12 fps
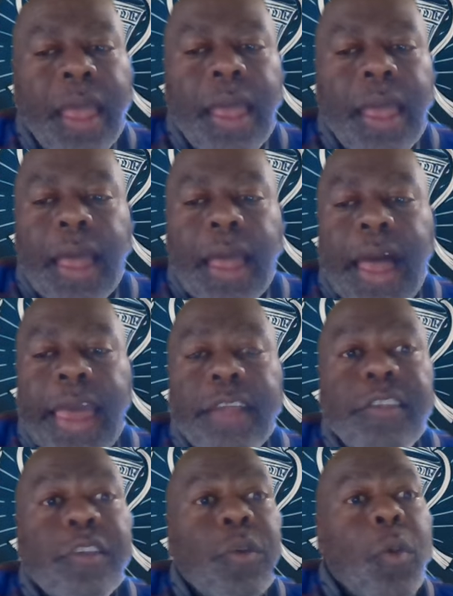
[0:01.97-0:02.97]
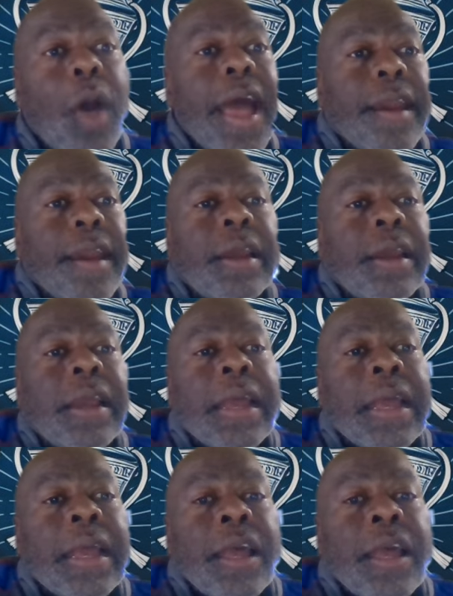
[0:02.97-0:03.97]
Hi, it's The Wire,
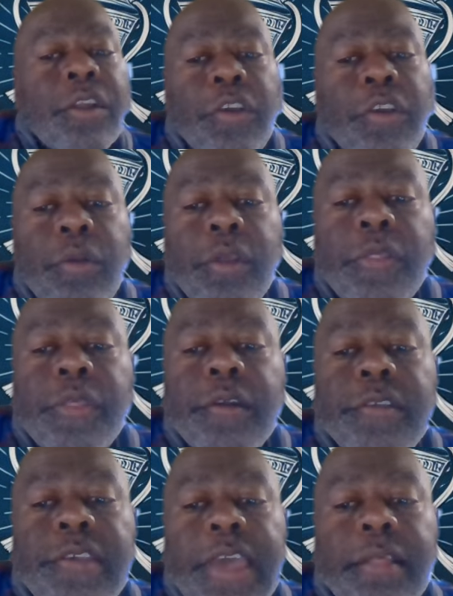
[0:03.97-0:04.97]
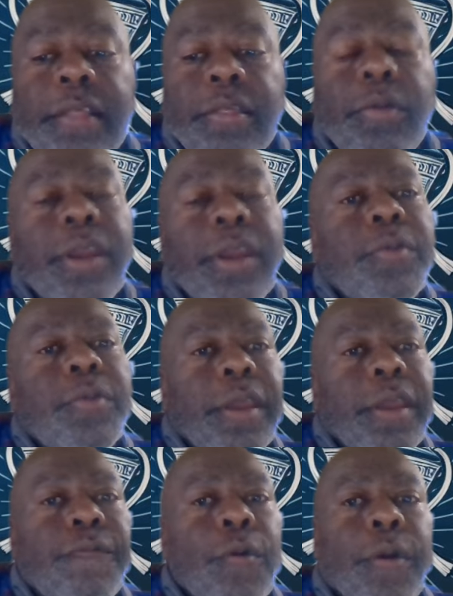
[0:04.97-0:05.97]
June the 13th,
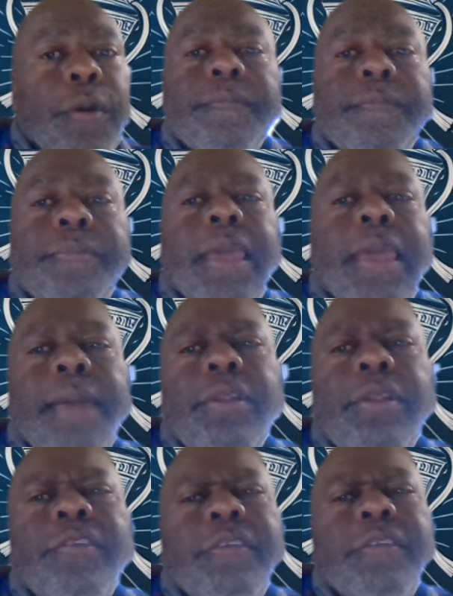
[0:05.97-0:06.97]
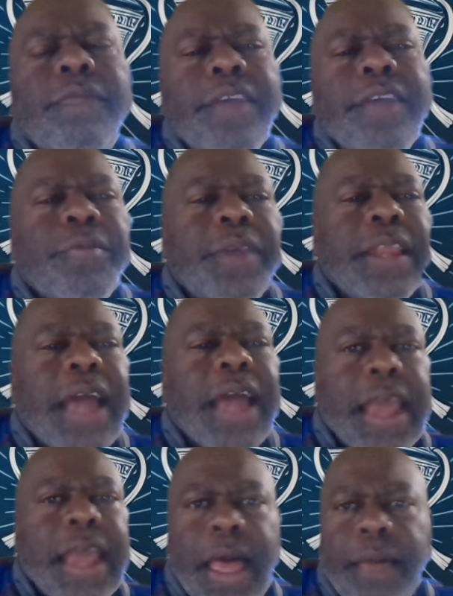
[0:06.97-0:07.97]
2024.
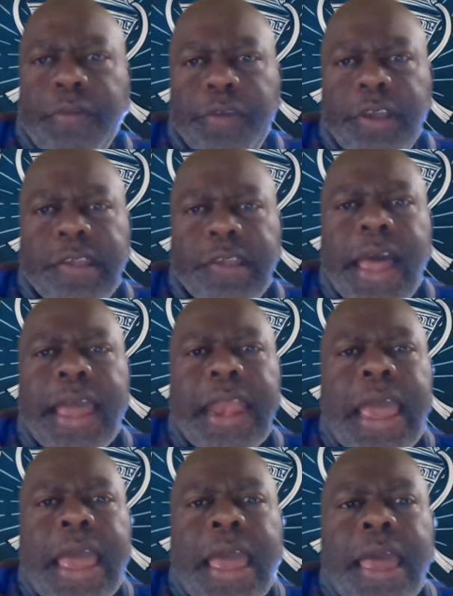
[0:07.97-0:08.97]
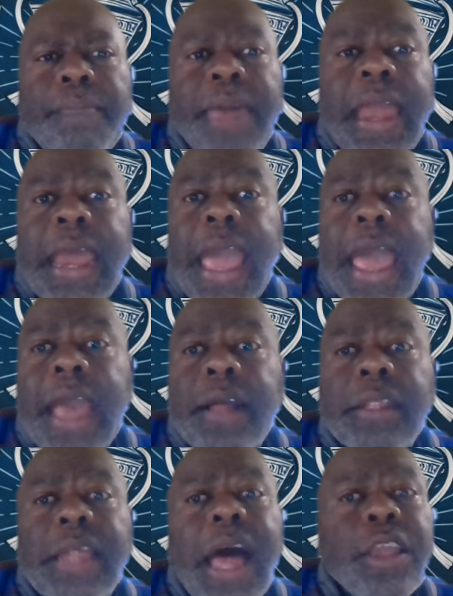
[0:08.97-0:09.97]
GamblersAdvisory.com, a free site.
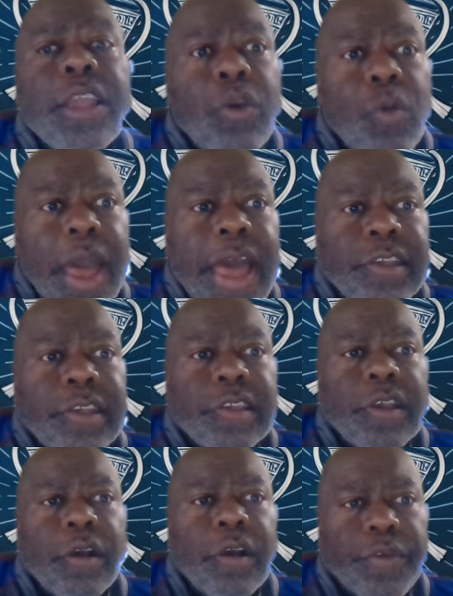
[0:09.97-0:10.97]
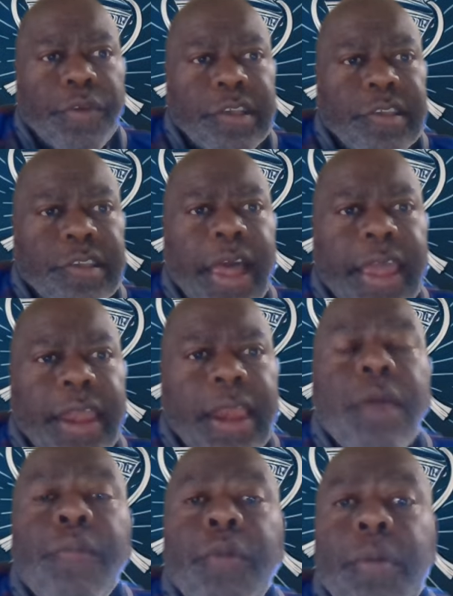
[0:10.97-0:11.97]
BettingAngle.us, a free site.
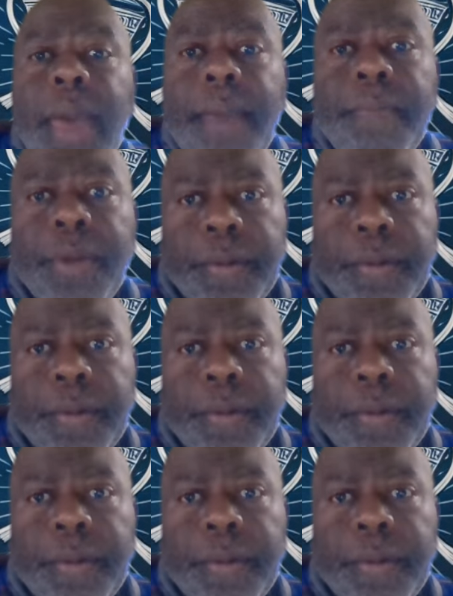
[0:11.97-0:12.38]
Remember,